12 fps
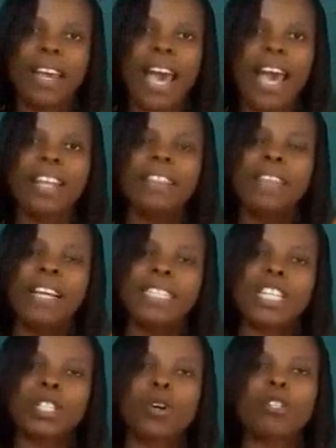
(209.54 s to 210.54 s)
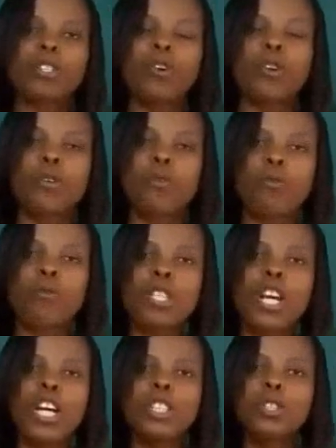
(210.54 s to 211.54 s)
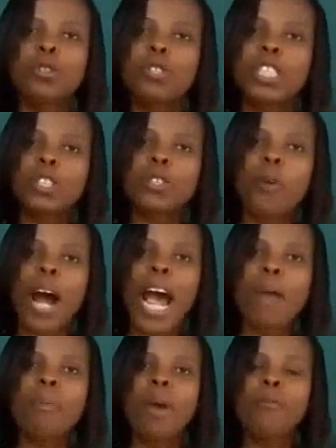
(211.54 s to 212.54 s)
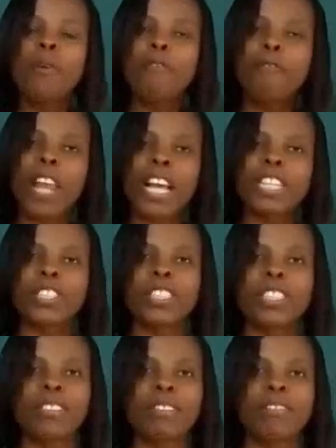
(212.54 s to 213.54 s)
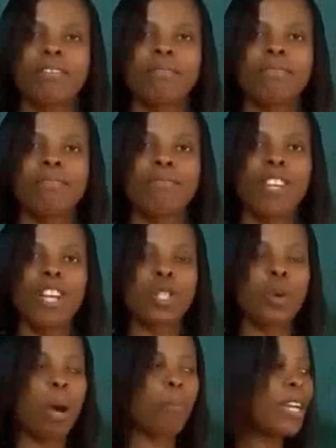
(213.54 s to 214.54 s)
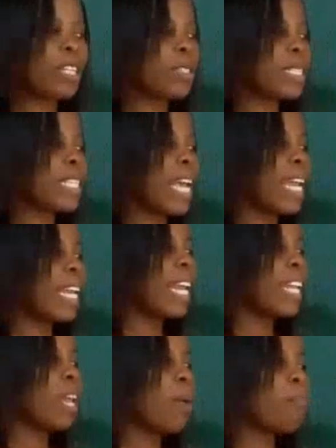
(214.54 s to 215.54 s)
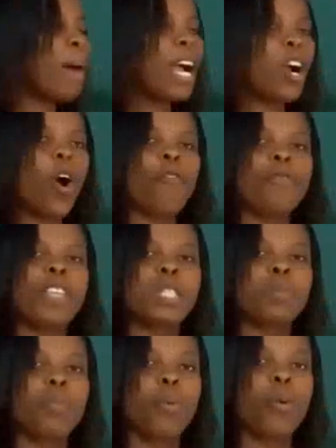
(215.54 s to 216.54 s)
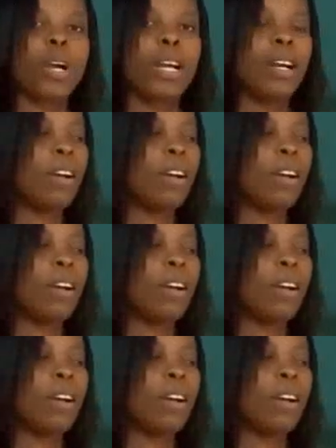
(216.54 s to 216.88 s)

And this is also used to describe reflection. So I'm going to turn the back of this book